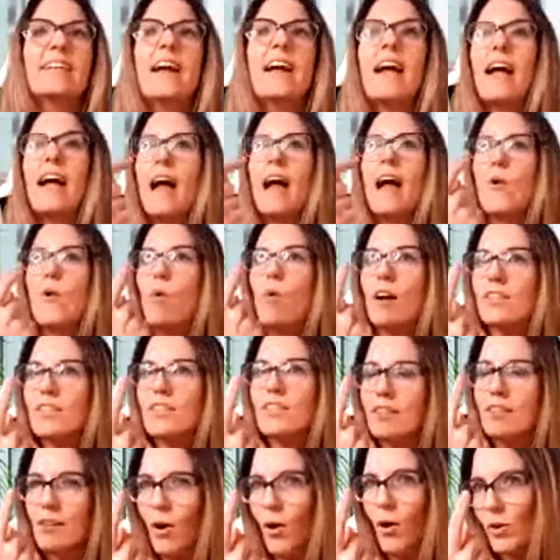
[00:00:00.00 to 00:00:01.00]
and watch
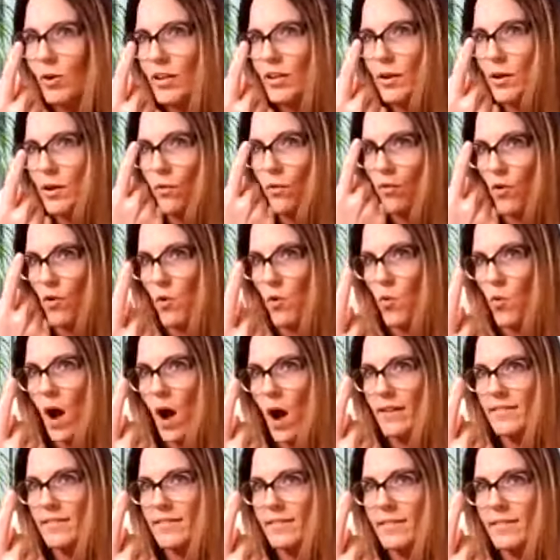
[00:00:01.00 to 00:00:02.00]
it only for
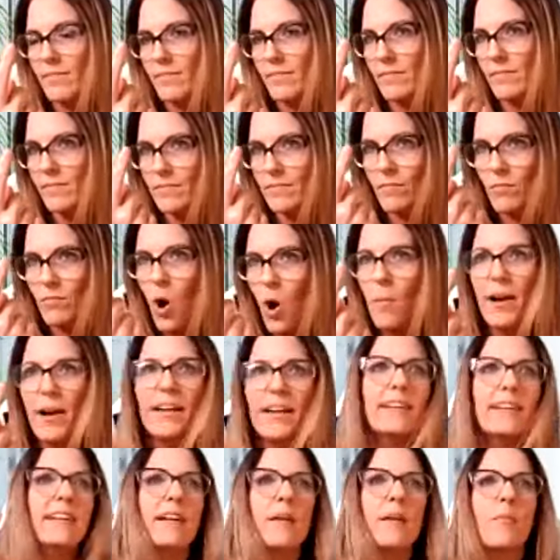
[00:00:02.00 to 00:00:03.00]
one moment
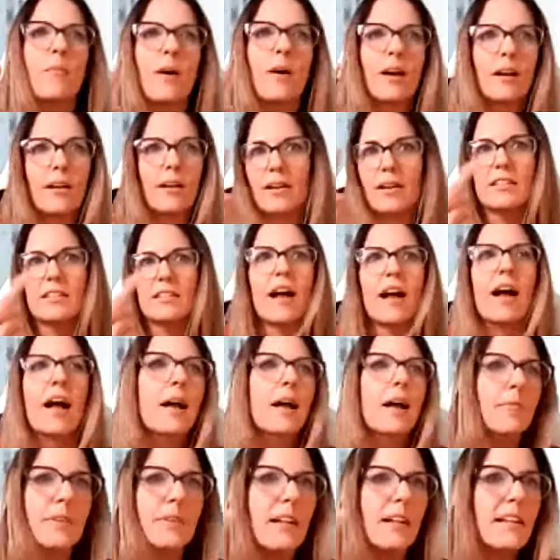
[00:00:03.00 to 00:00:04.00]
in a
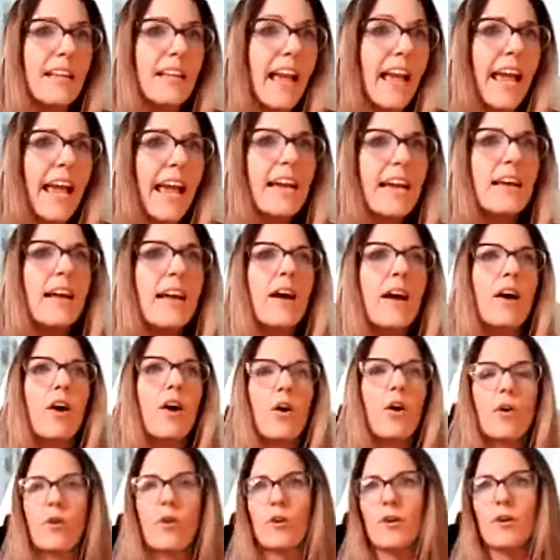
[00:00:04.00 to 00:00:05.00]
time in a day,
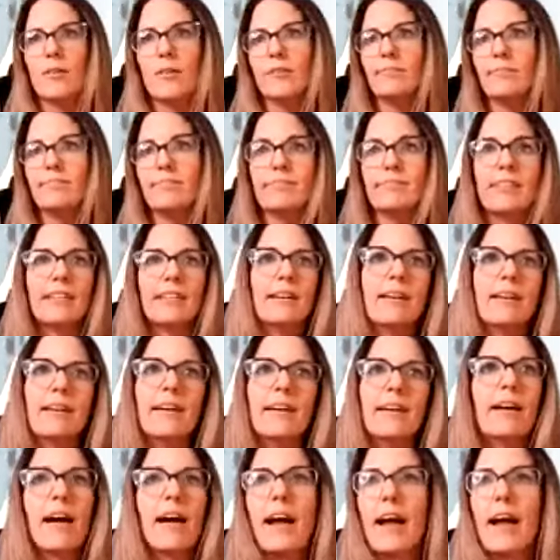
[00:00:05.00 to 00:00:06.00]
or
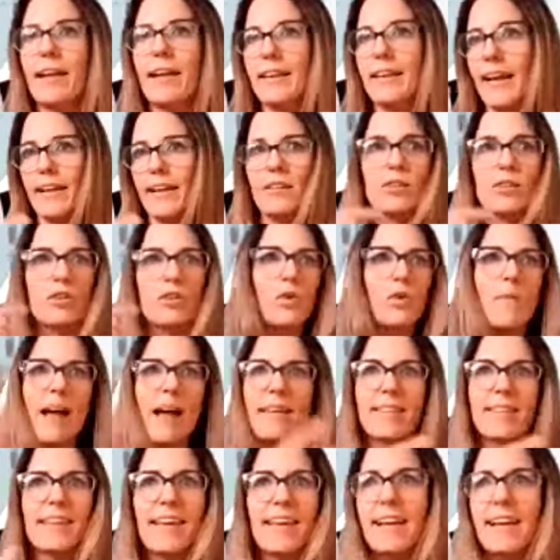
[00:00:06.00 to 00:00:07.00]
I can do my
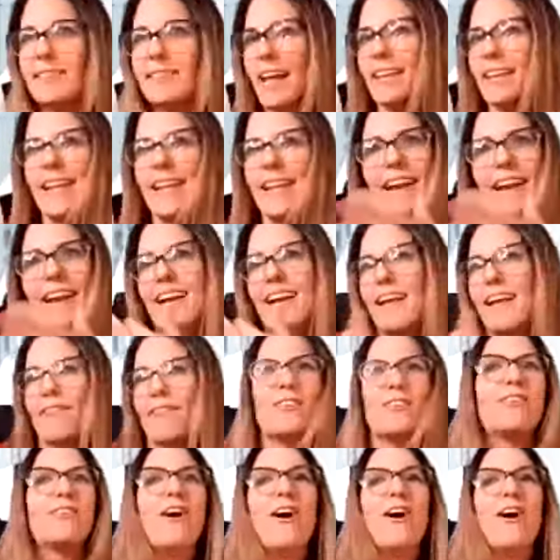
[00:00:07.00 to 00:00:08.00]
things and then I leave
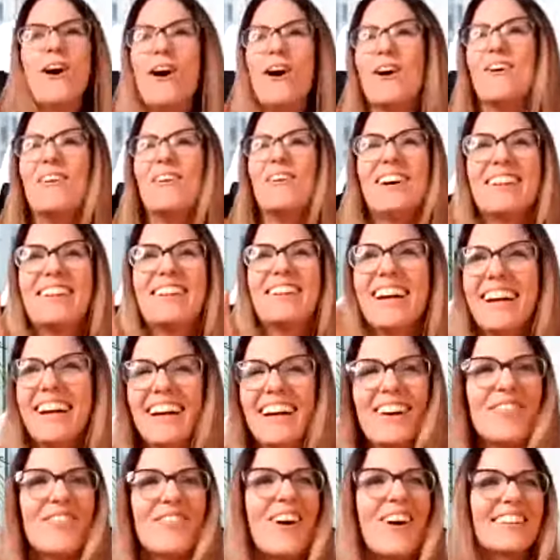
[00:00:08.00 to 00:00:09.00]
you over
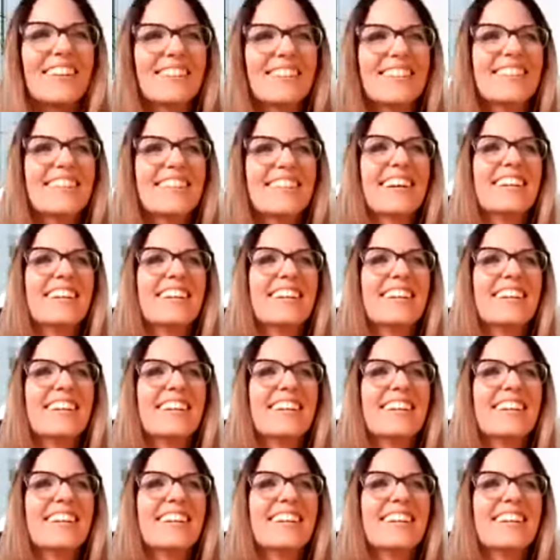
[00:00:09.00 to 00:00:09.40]
there watching the news.